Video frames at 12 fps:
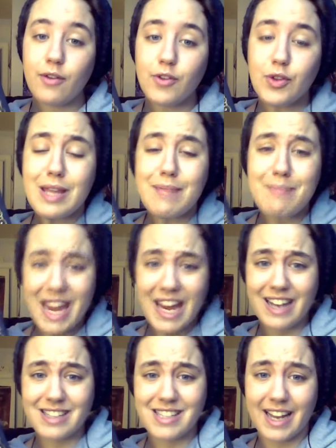However, the
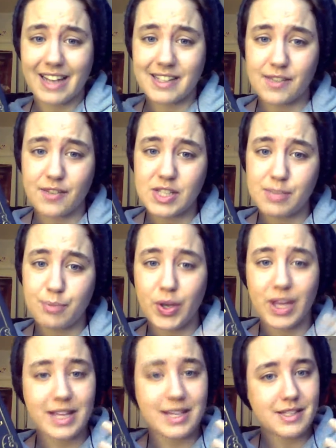main antagonist of this
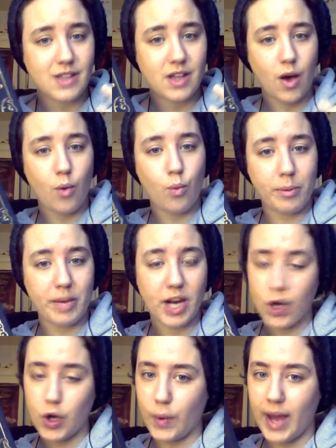book is a
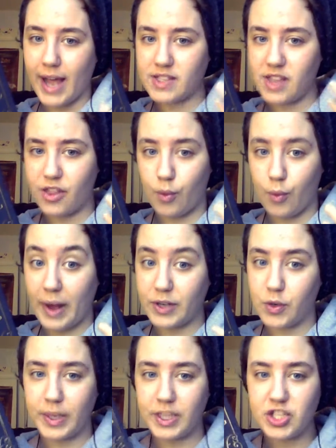woman known as the
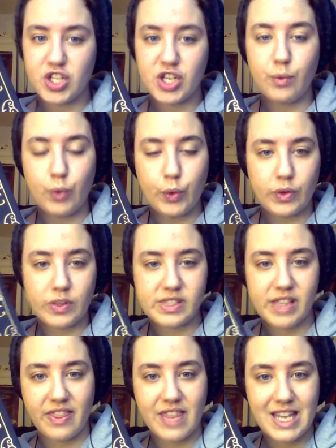Red Queen. She
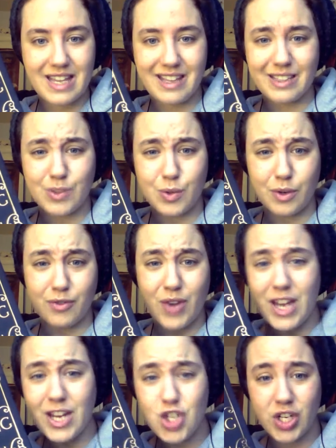rules the sort of
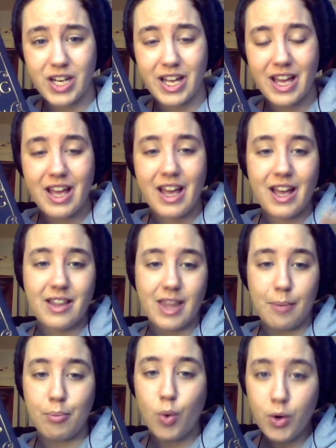nation
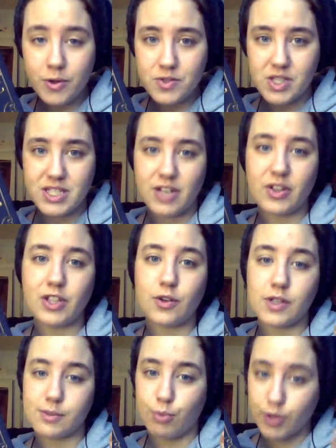that borders the
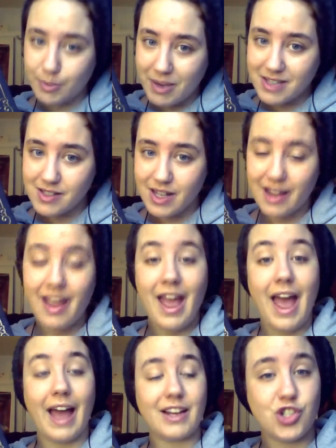Tearling, known as Mortmesne,
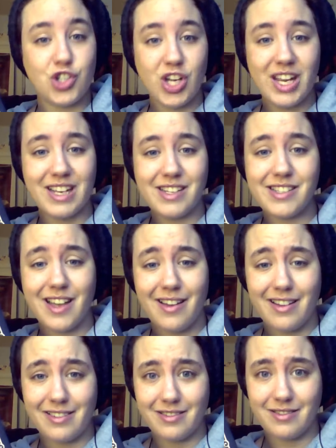and she is
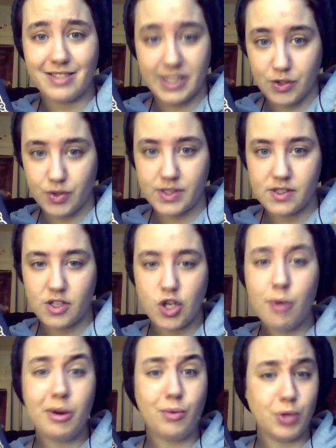
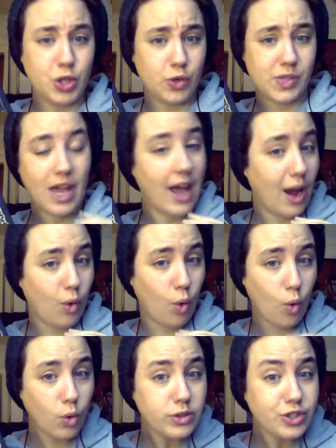dangerous. Nobody really knows
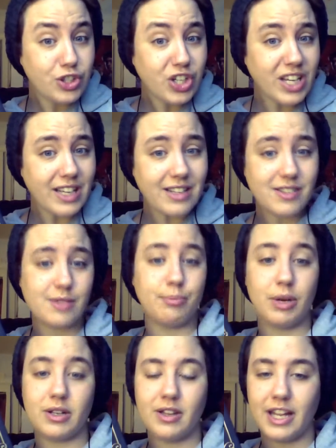how old she
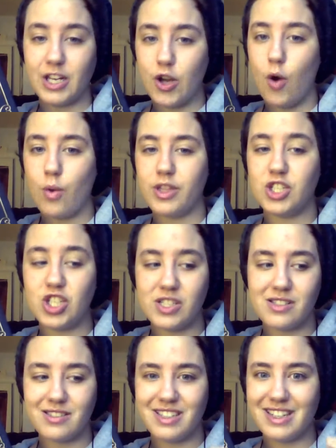is, but they know that
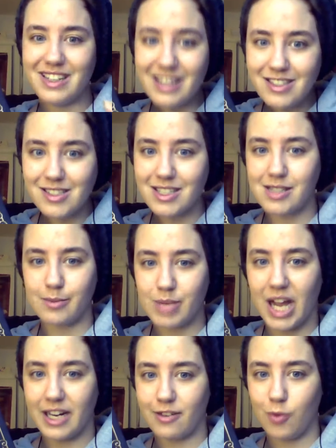she's clearly
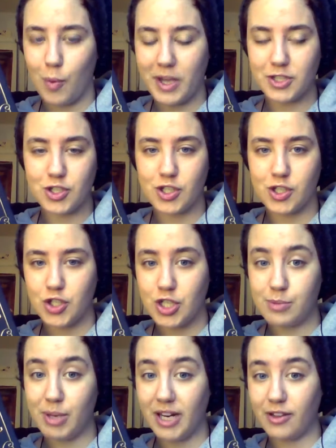some kind of witch because
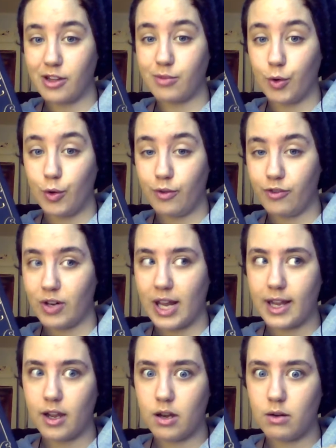she's been on the throne
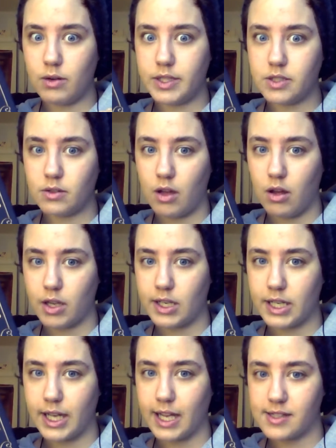for like way too
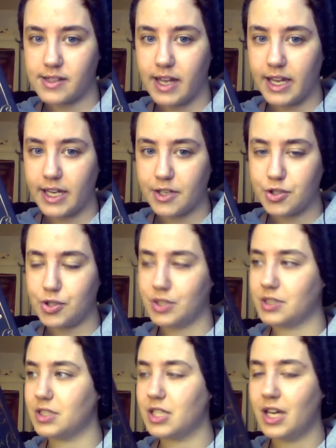long and like hasn't
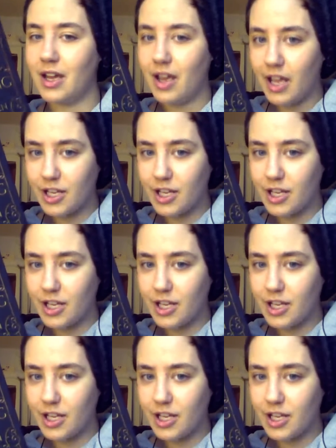aged, and